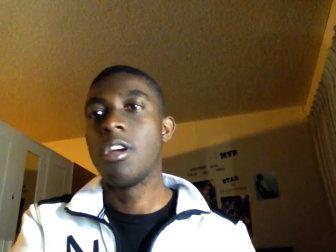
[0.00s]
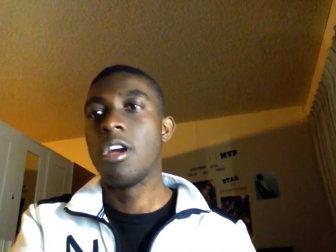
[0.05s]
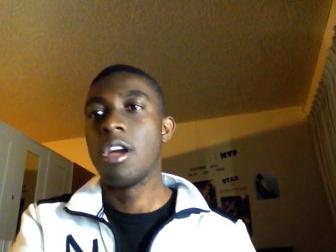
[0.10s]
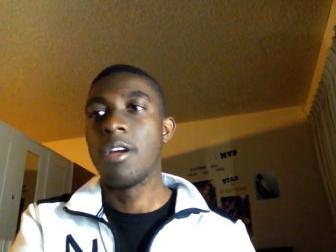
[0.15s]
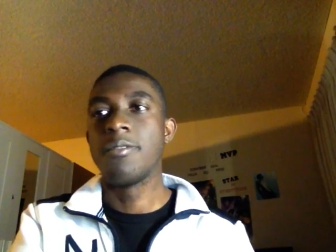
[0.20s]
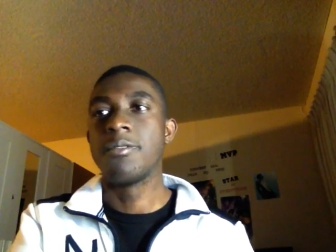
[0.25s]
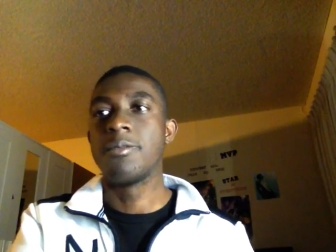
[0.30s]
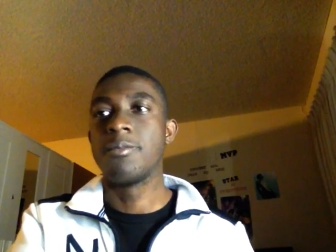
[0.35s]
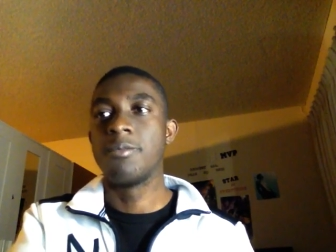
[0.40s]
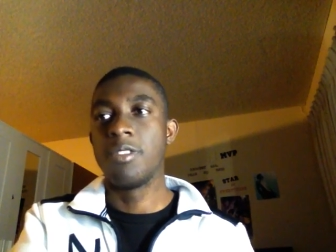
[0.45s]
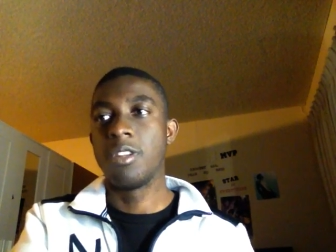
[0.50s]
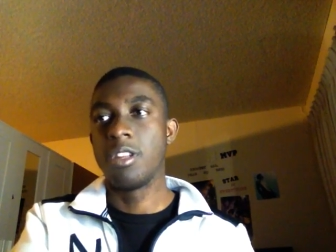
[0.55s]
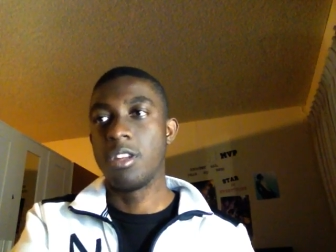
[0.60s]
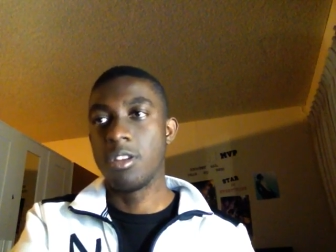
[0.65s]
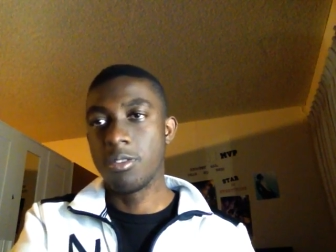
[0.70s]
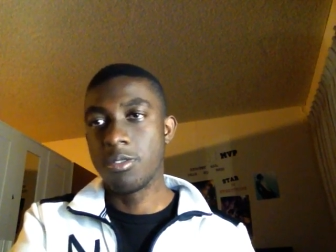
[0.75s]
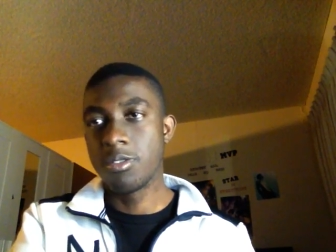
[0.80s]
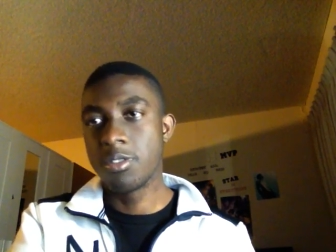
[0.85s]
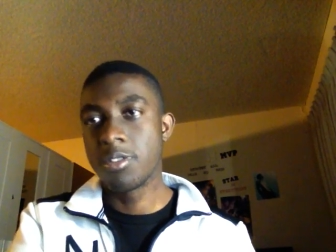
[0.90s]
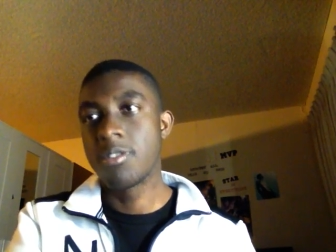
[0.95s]
I have some
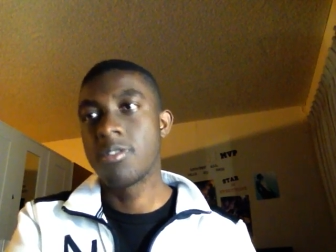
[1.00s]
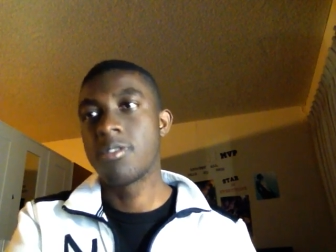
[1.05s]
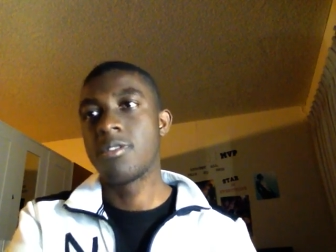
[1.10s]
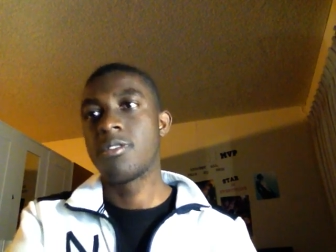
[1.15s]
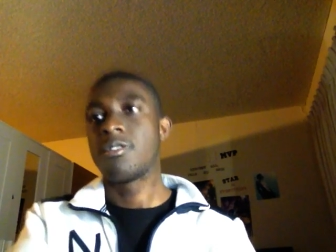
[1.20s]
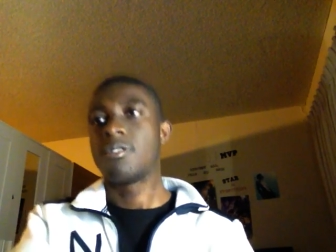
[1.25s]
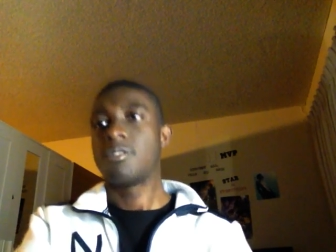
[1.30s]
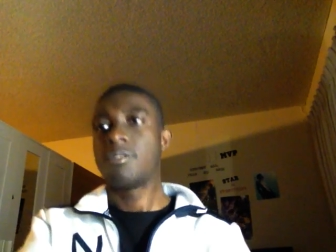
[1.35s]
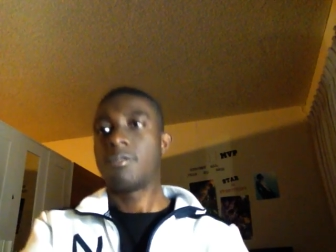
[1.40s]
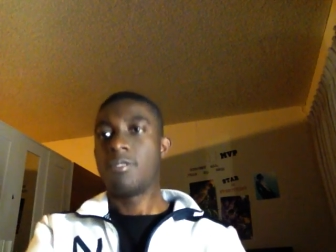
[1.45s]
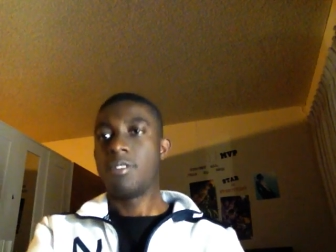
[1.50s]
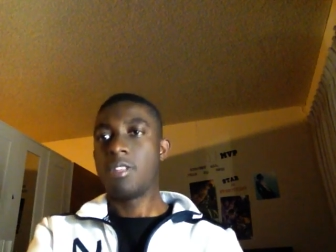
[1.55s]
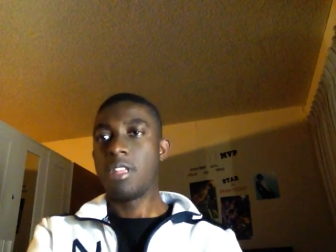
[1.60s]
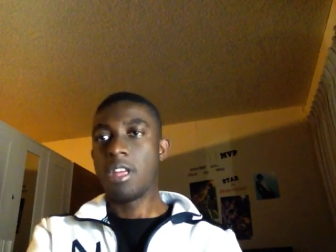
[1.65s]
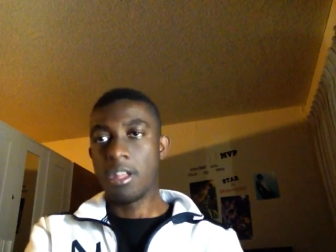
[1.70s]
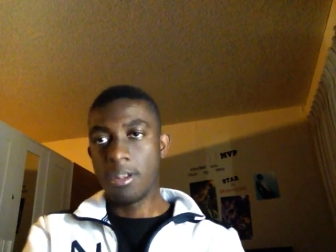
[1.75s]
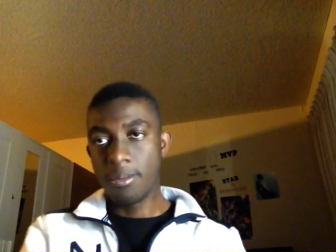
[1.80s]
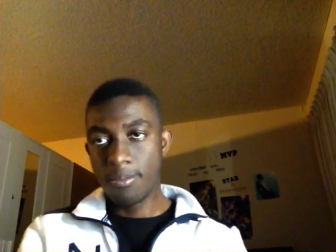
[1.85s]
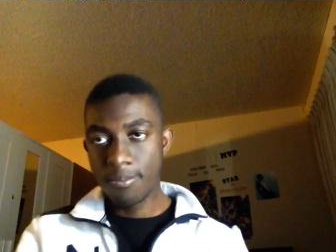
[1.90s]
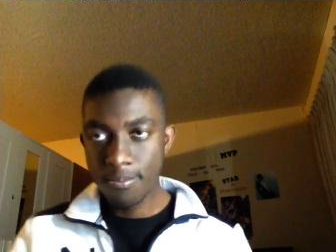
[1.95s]
videos for
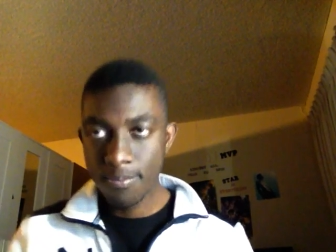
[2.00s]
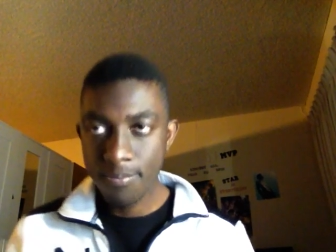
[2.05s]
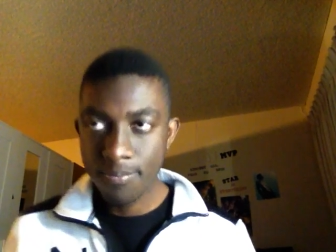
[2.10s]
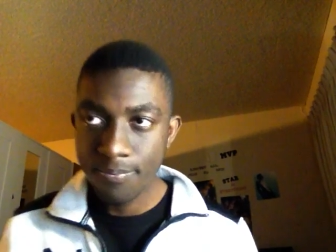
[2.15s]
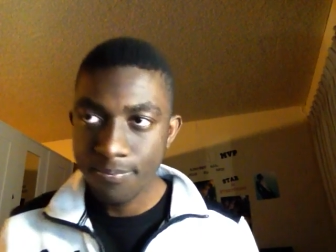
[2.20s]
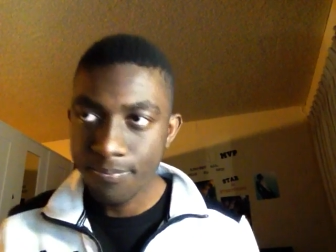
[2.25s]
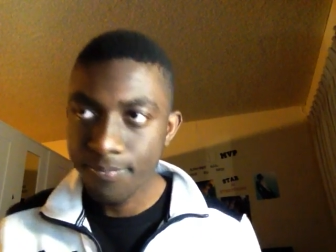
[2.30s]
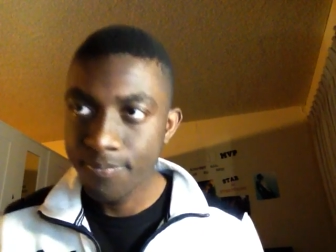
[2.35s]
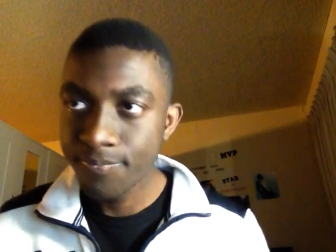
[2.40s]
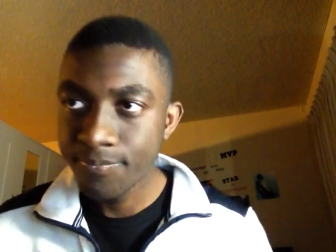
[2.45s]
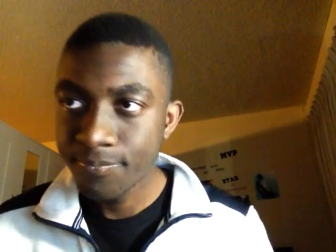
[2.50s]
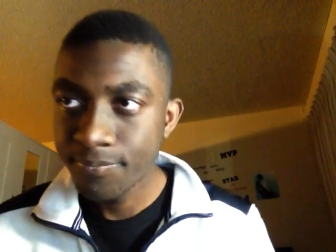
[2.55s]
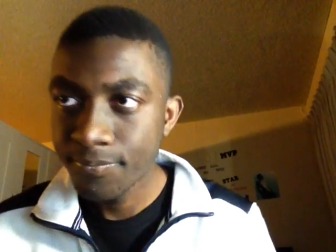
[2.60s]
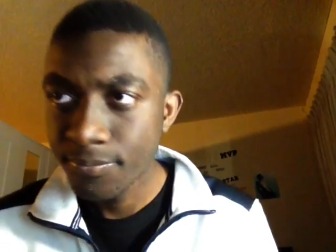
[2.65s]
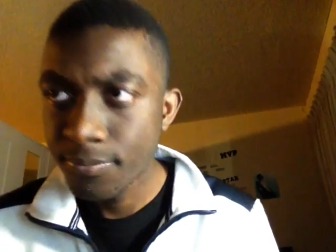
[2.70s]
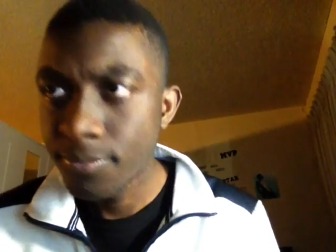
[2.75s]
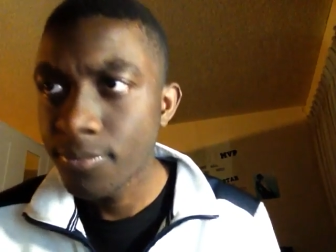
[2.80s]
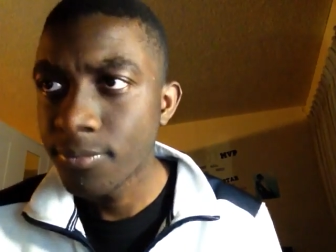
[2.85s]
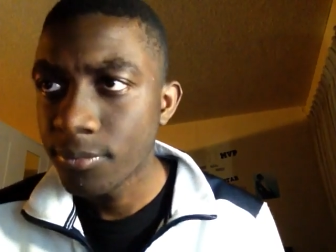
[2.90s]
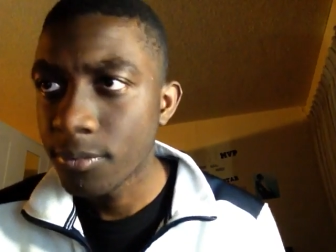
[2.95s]
that.
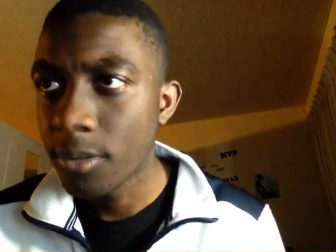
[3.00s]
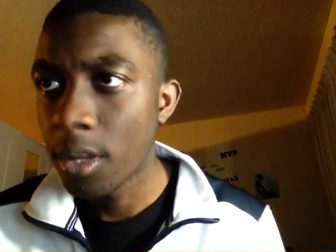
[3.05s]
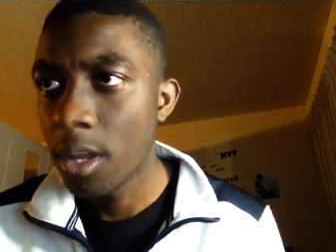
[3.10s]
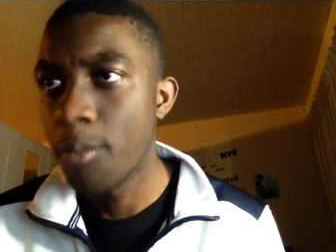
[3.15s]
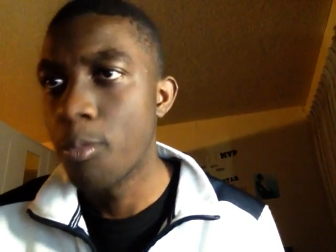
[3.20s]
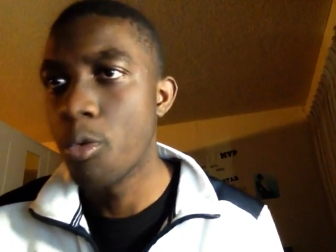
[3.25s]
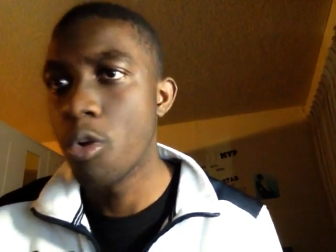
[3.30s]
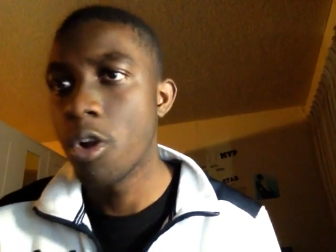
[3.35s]
I'm